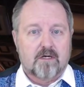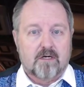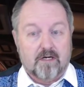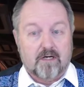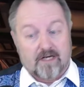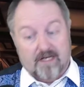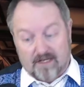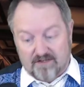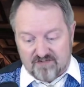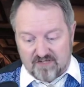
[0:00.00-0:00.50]

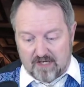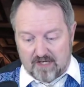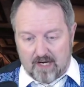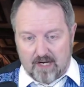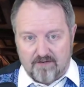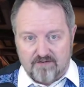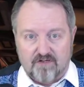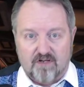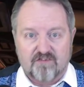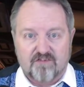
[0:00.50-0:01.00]
And hence, I
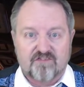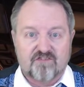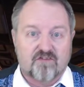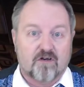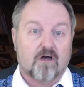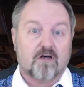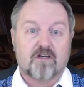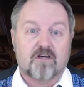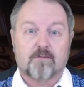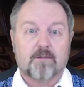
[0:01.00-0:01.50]
can't just
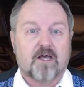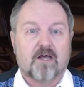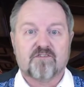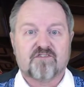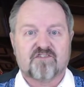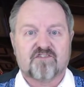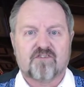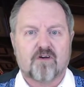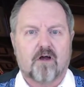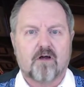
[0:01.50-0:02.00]
talk about
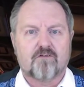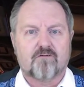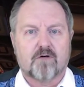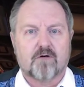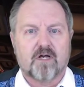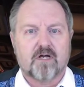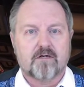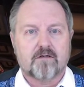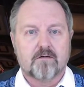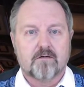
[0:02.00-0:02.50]
Star
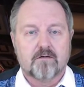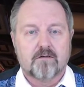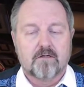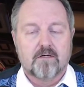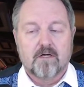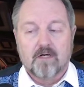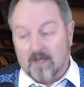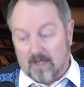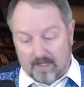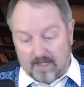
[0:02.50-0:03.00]
Trek.
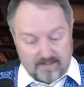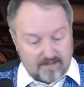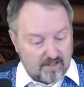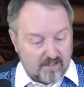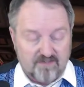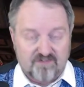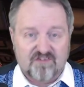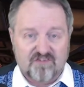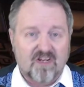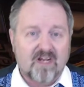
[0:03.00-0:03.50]
I
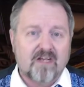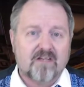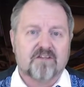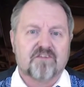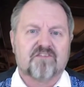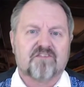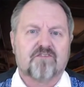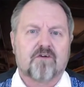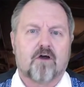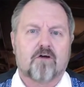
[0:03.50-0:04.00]
can't say
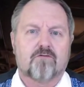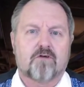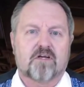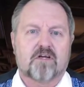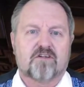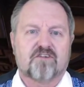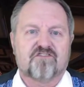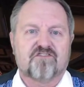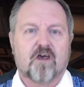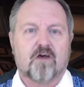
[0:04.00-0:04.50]
that Star
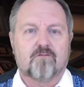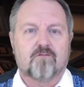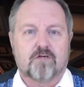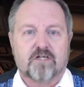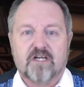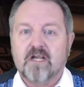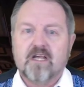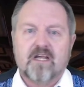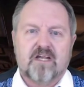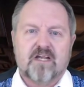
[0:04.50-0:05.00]
Trek
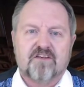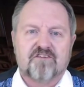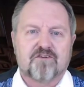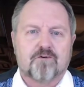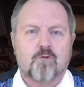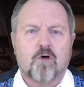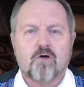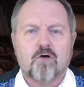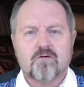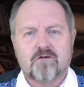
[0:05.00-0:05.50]
Discovery is a
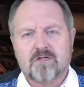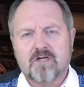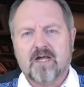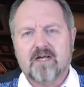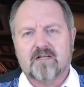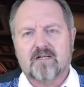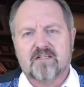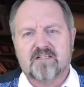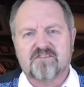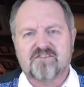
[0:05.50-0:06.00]
woke
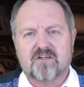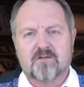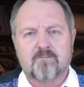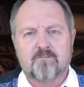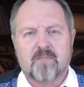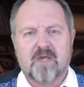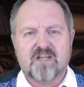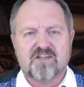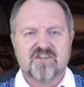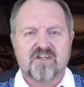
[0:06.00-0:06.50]
nihilistic
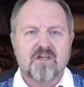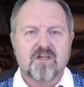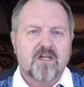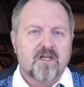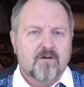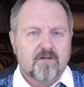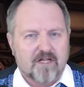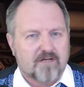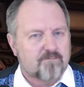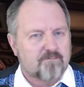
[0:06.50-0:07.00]
mess
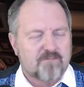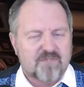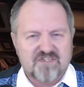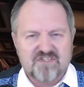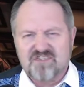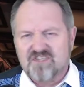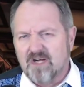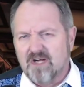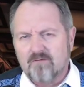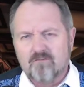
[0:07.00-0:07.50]
that
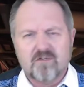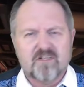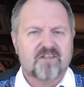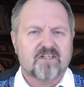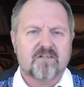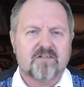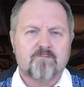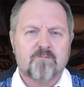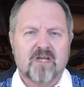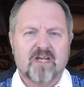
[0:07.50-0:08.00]
misses
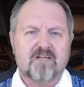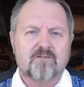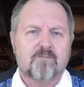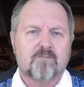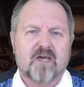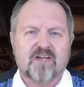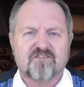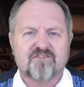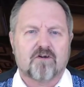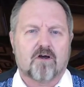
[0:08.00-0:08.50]
everything made
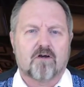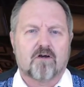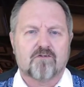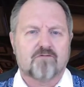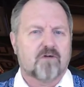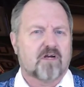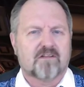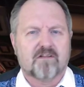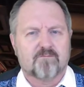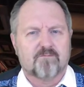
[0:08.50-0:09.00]
by Star
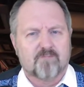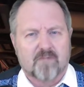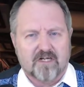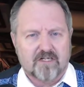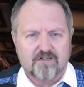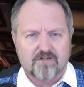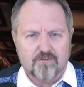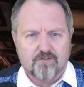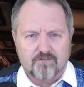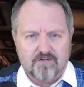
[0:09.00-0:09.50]
Trek that made
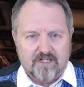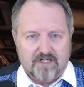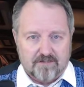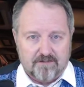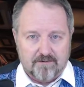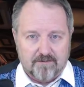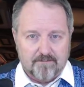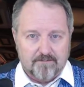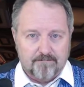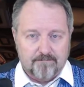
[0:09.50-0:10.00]
it
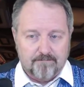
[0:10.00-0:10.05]
unique.